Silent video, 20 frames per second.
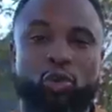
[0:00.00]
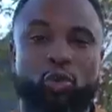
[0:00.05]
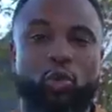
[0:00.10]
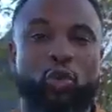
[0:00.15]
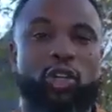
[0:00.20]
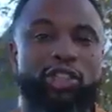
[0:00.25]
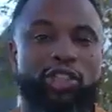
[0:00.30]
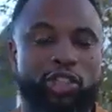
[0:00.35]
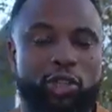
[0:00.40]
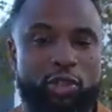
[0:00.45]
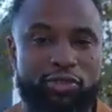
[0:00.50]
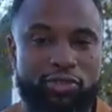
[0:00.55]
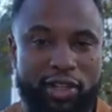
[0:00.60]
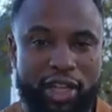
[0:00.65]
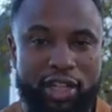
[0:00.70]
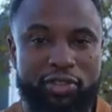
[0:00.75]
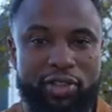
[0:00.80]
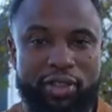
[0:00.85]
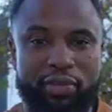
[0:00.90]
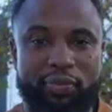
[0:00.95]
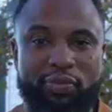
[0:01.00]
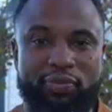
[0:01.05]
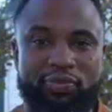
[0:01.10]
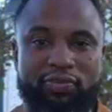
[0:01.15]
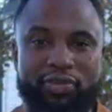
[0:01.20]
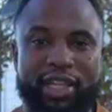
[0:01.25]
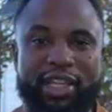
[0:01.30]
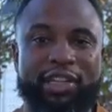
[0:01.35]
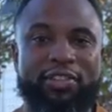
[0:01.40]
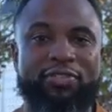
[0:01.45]
War II veteran.
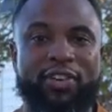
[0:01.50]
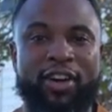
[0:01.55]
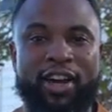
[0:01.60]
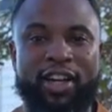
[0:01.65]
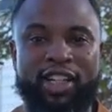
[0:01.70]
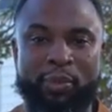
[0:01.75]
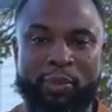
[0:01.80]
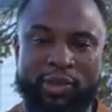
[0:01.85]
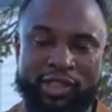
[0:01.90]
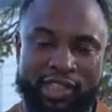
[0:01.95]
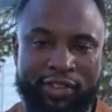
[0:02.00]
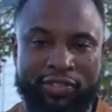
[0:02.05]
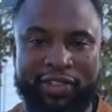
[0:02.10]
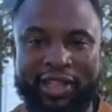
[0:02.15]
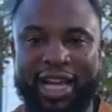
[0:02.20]
He fought in the Pacific